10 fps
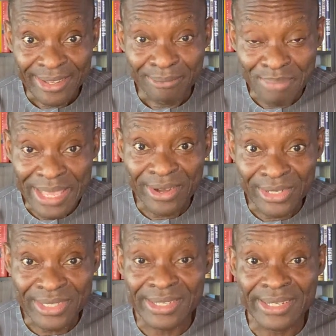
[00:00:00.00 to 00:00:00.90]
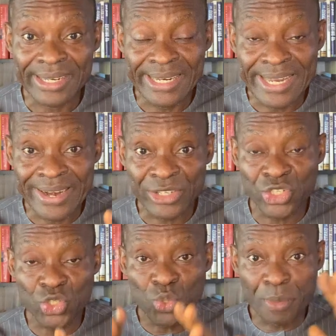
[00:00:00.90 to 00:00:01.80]
Because there are
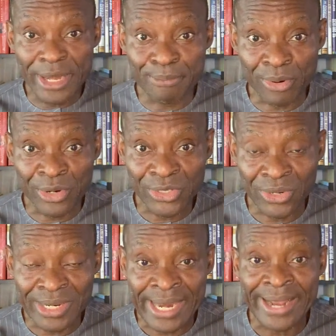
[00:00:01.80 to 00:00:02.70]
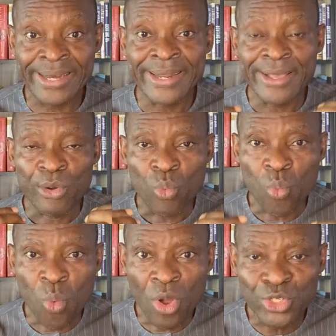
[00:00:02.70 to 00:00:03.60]
so many products online,
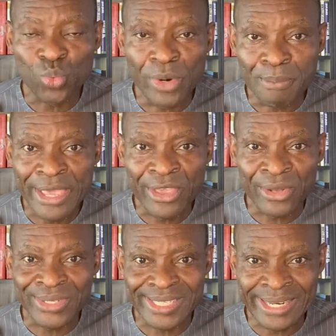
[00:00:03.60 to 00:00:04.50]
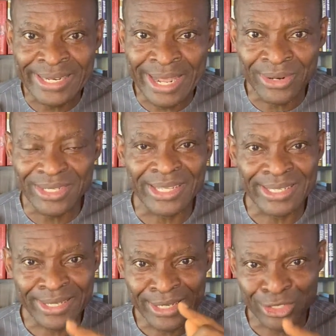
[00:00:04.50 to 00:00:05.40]
what will make yours stand out
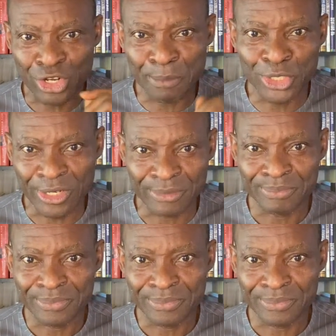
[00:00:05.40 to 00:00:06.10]
is the description.